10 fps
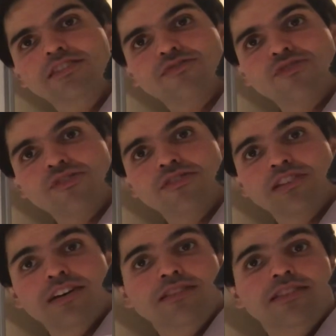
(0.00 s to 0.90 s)
for a
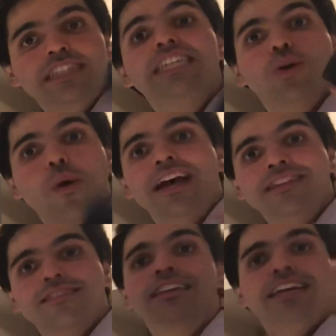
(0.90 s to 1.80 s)

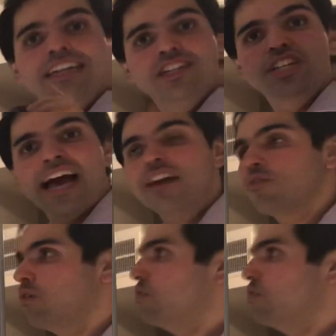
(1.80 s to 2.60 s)
sequence in general